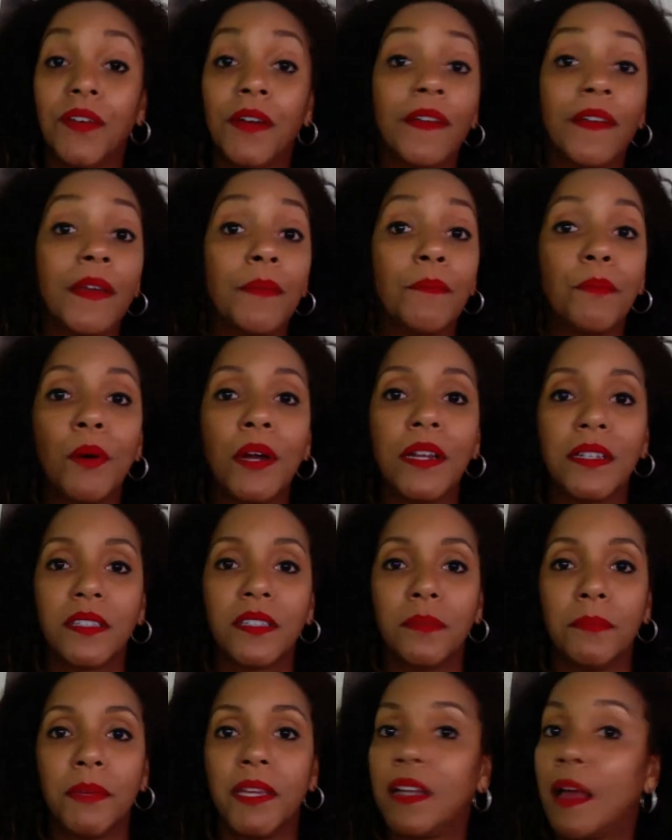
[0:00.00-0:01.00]
that's very
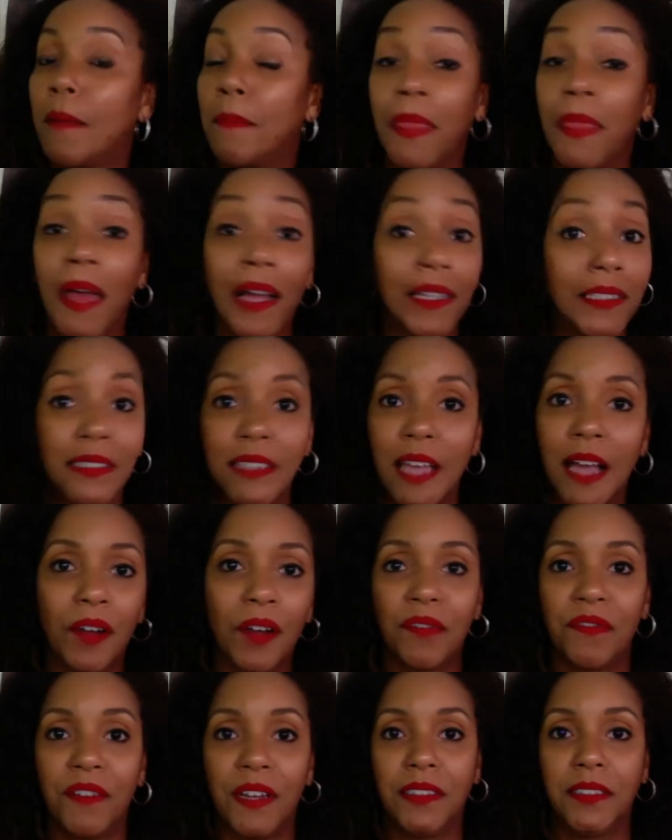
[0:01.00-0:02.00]
important to me. And I'm not
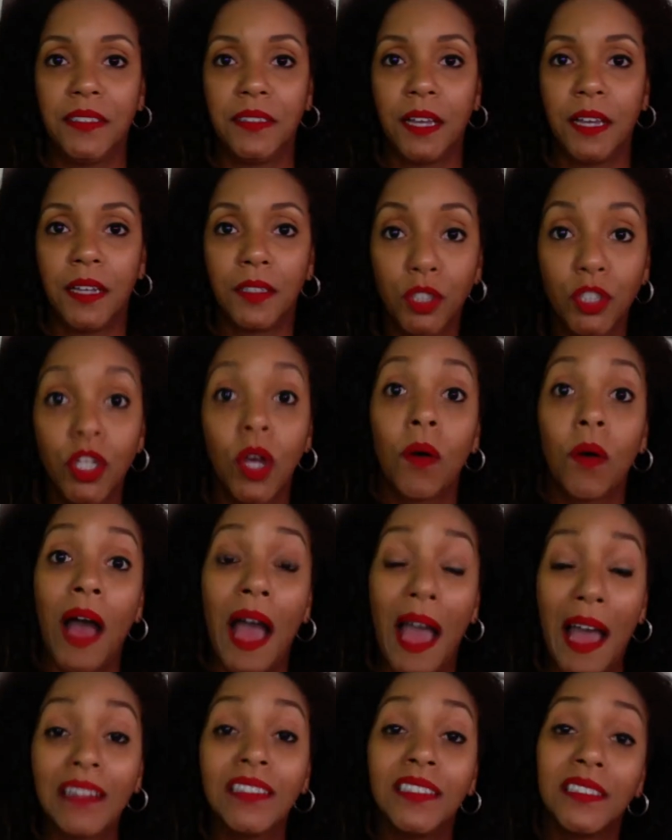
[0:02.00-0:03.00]
sacrificing that.
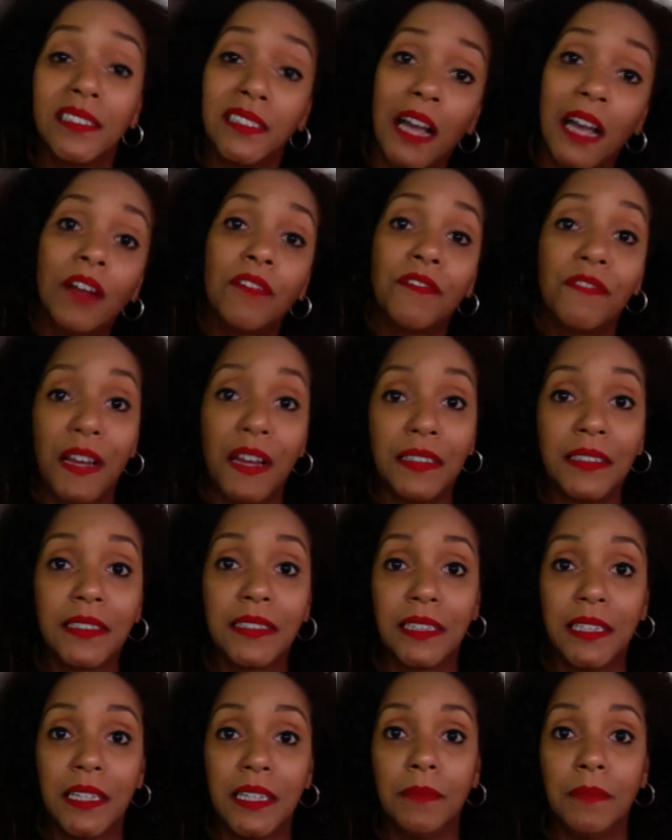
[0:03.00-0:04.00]
So I had to
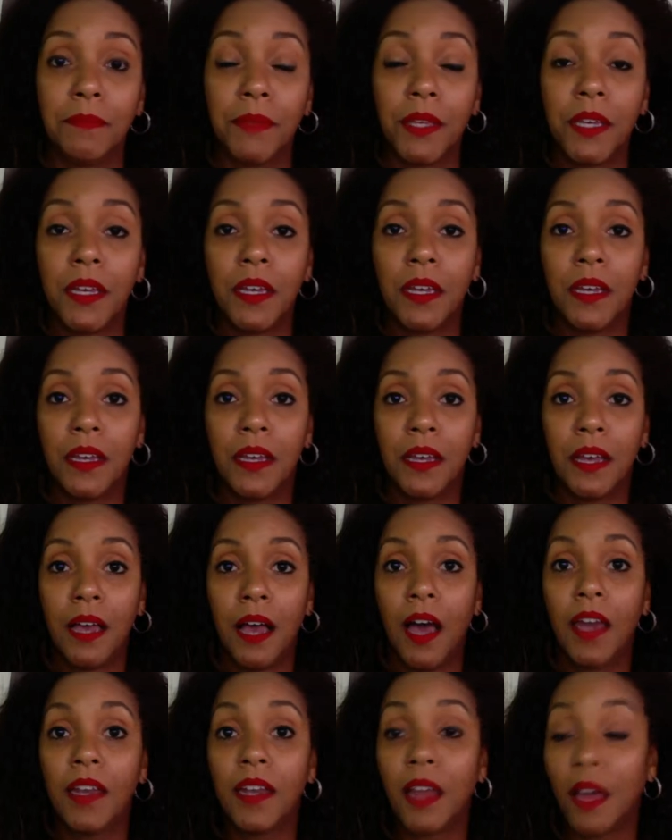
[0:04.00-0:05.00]
sacrifice sleep.
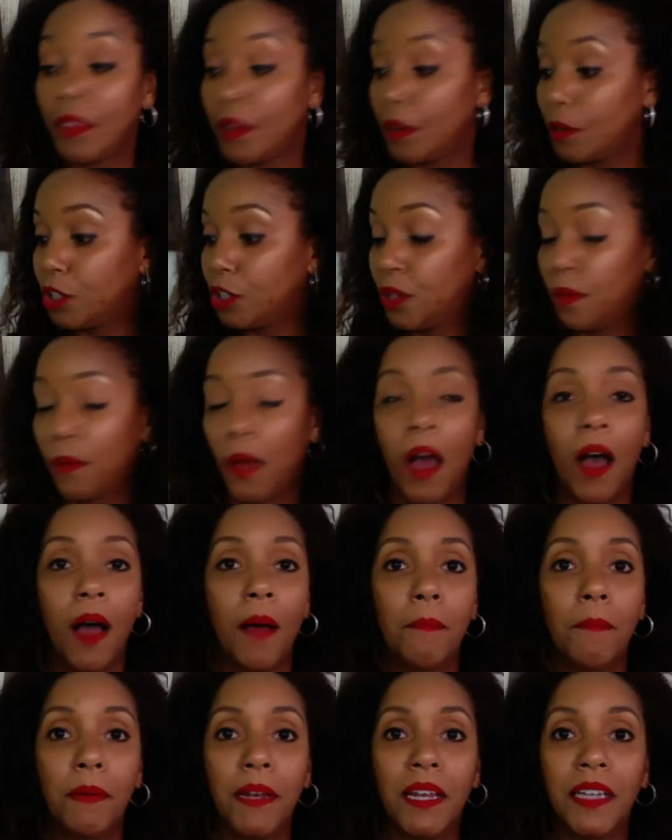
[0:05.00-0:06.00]
Another
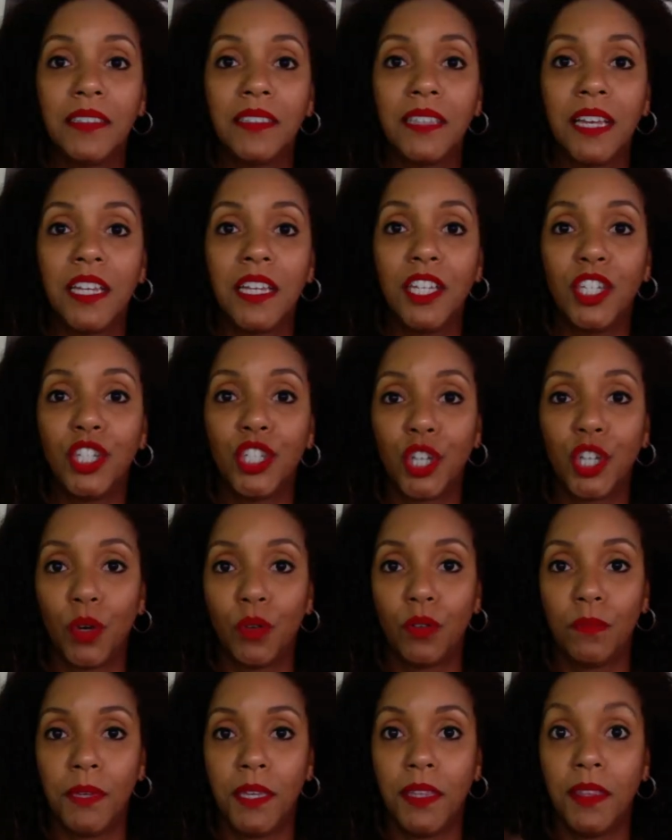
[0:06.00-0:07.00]
place that He
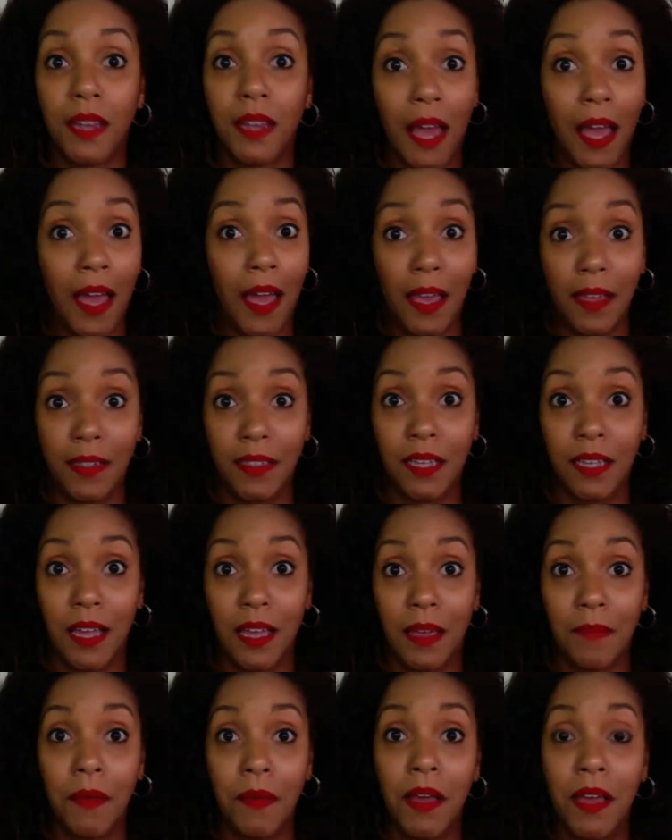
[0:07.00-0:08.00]
showed me that I had
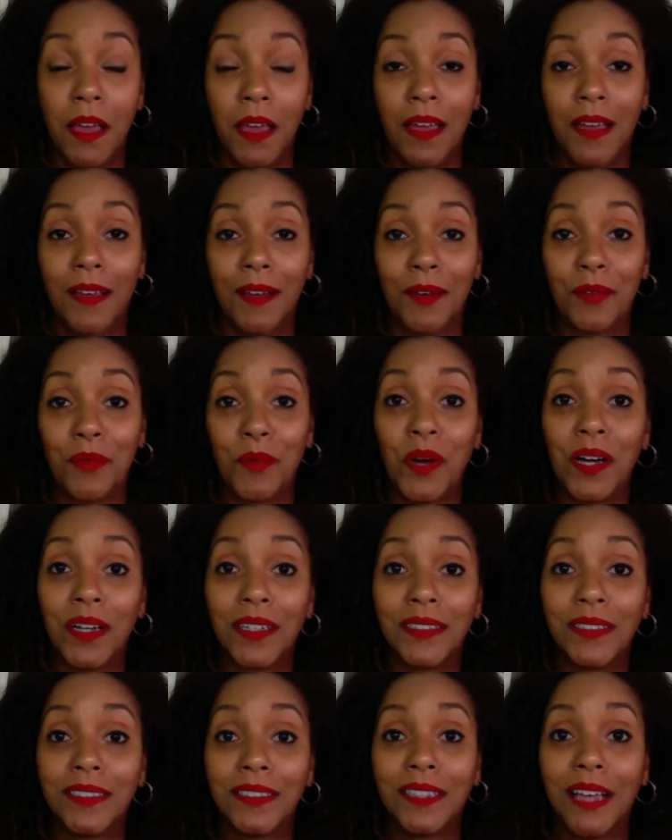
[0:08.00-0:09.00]
time
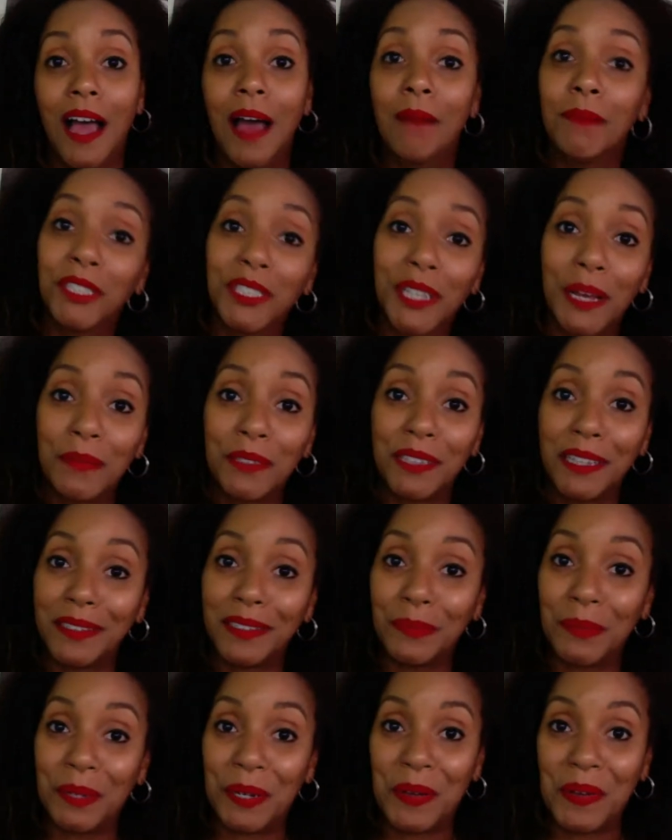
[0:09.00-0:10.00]
was how much time was I spending on